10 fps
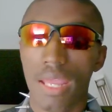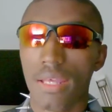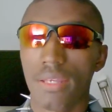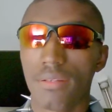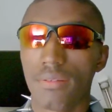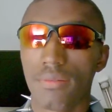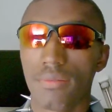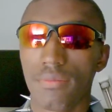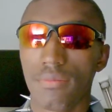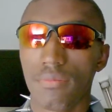and
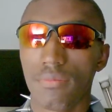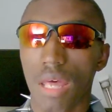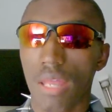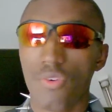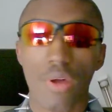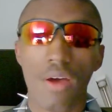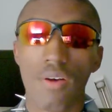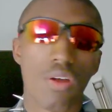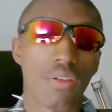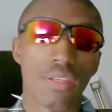I don't know
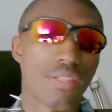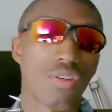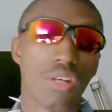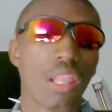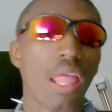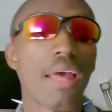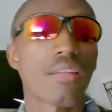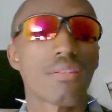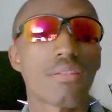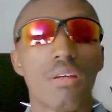how long this is going to
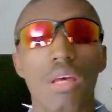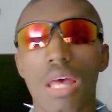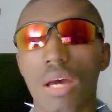last.